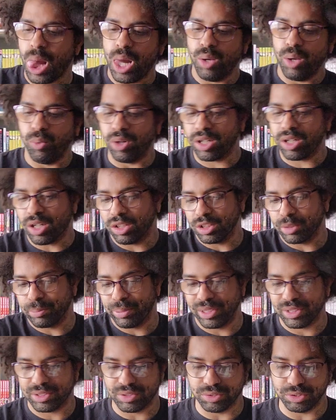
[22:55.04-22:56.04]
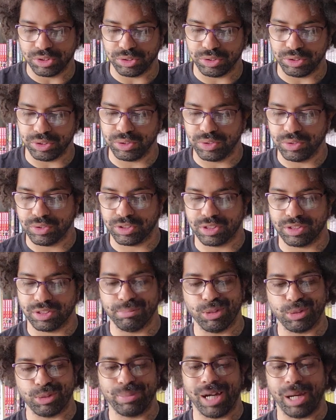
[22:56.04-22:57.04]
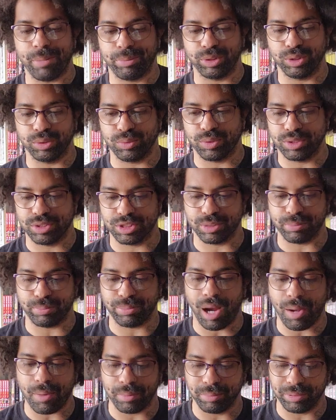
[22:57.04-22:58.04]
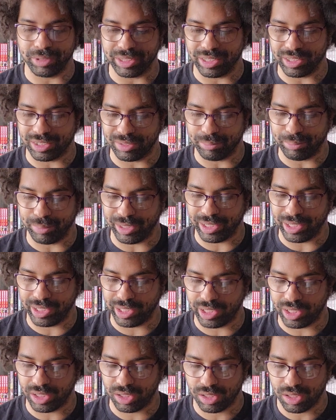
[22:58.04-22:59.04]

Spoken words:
what color pencils you use. Most popular ones are probably gonna be,